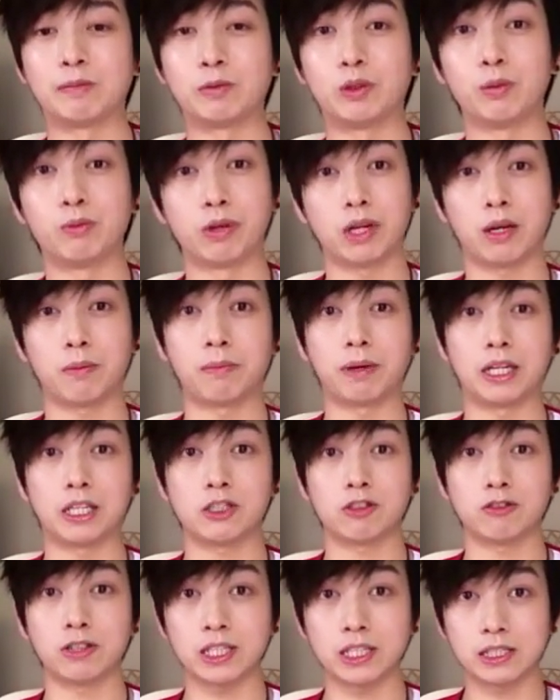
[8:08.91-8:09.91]
you bring a
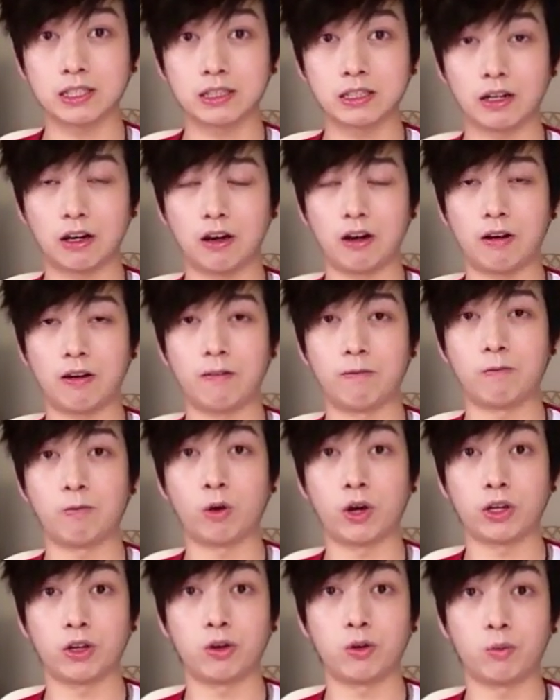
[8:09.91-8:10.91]
picture in of
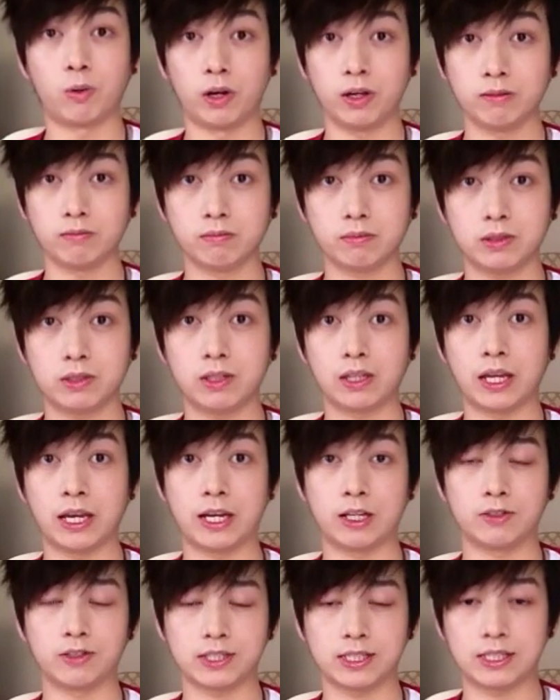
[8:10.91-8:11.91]
what you want to the
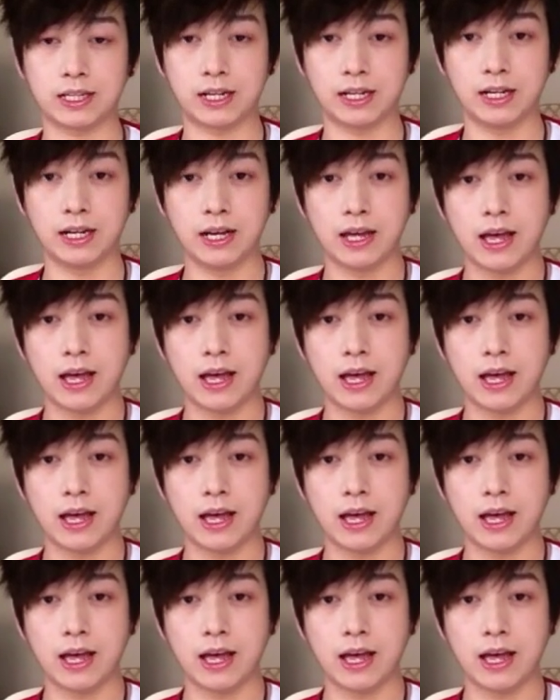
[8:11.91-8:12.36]
hairdresser,